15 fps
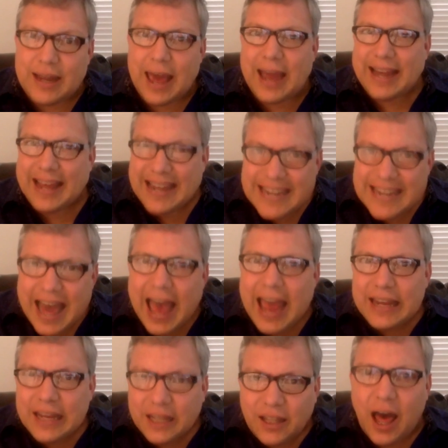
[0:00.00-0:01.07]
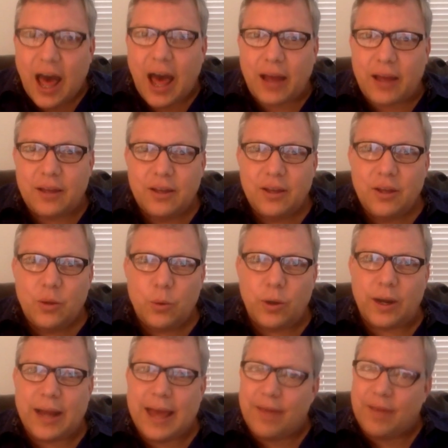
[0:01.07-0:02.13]
night at 9 o'clock,
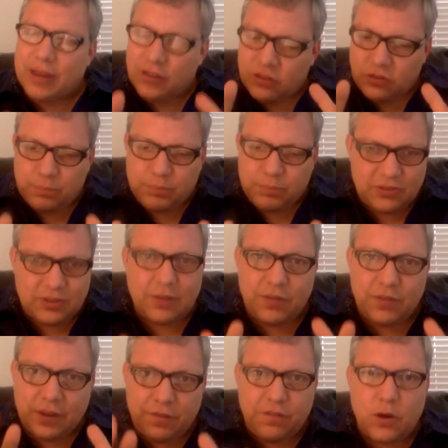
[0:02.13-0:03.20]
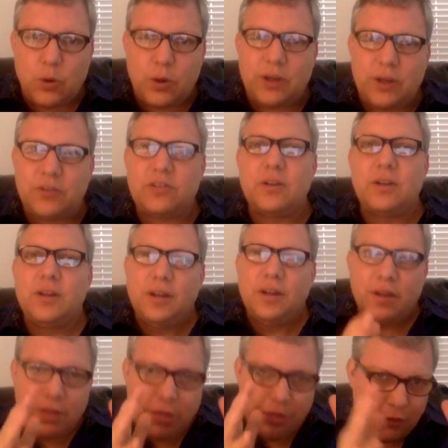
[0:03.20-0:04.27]
we're going to have a specific focused
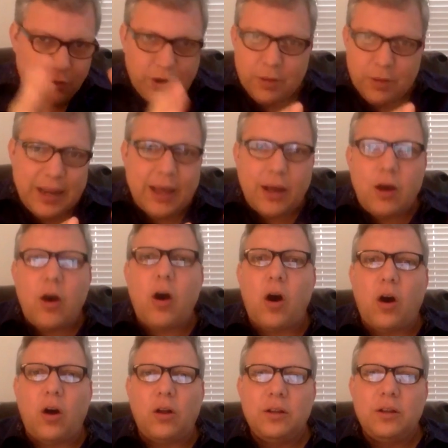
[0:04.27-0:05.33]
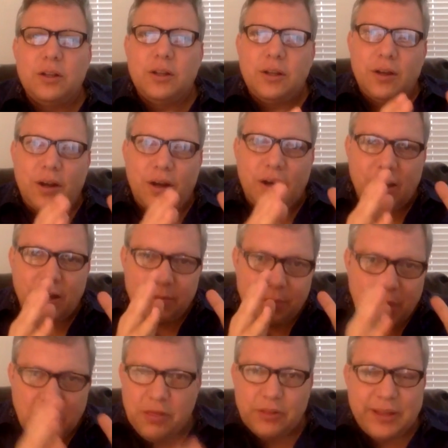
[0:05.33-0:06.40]
30-minute call,
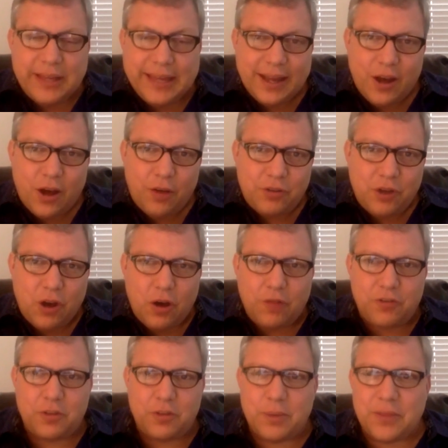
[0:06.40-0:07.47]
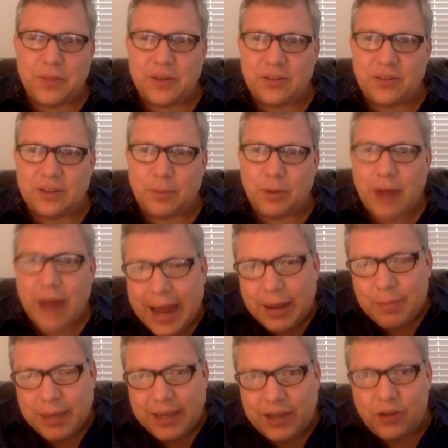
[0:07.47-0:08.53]
monthly kickoff call for the month of December. How
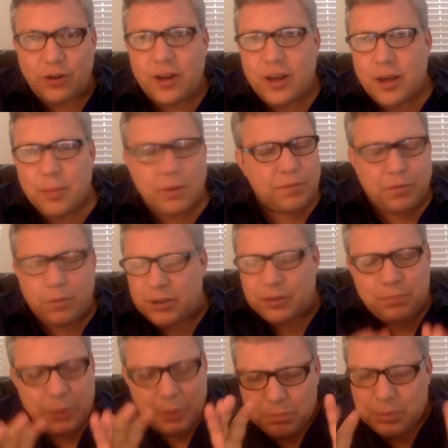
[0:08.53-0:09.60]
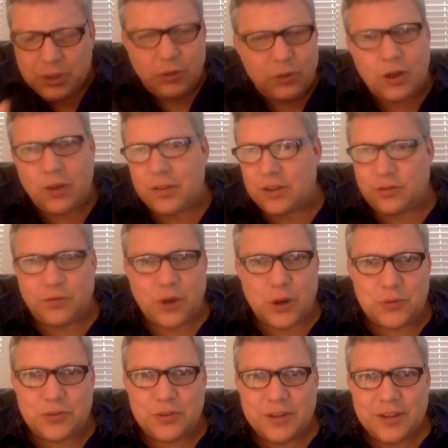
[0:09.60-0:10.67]
to make but build on this,
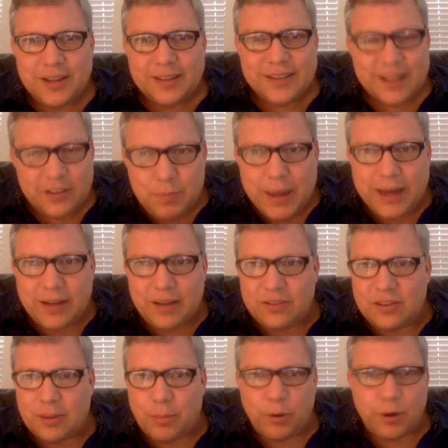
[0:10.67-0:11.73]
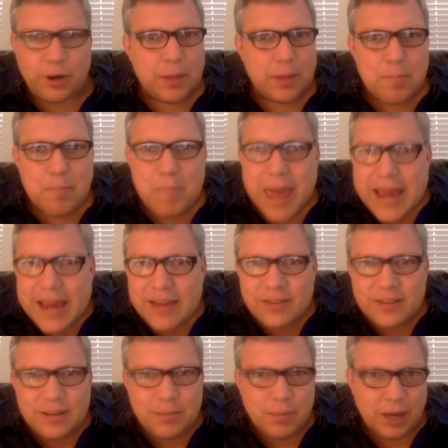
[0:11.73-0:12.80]
folks. Let's make December an
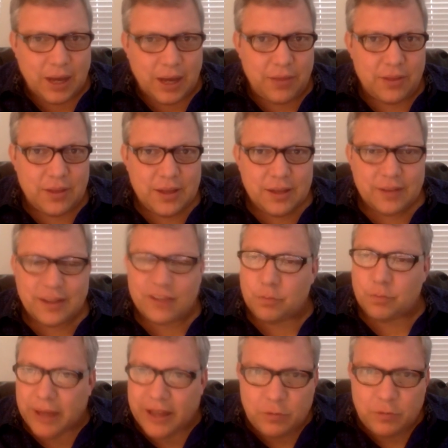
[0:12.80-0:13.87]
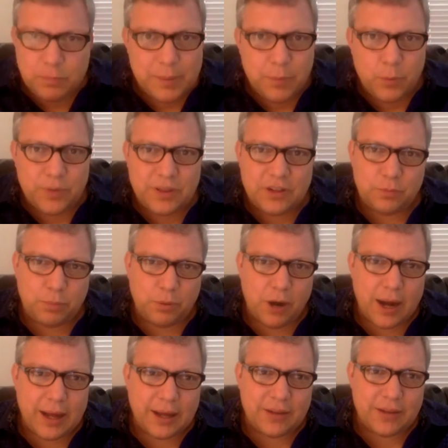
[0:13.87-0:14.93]
amazing month. Let's bless people with these
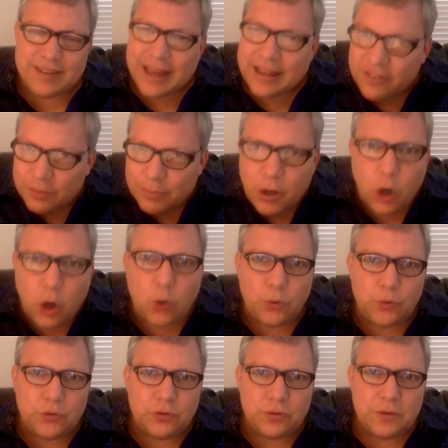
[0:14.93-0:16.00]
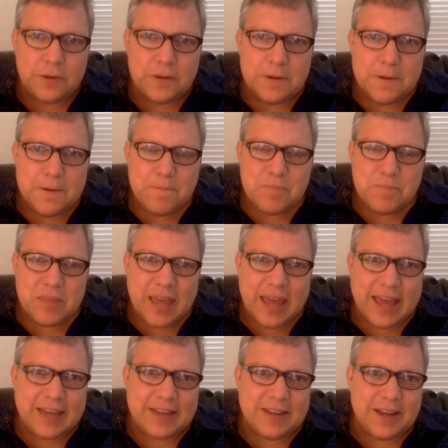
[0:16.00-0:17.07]
products, set some goals,
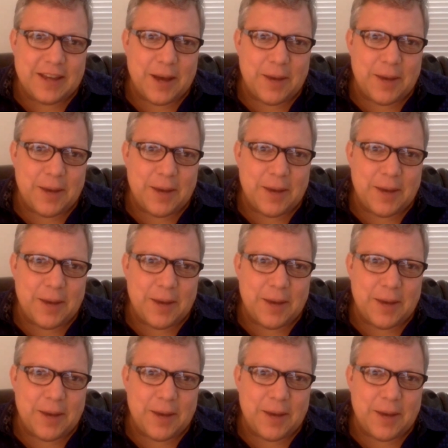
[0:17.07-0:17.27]
and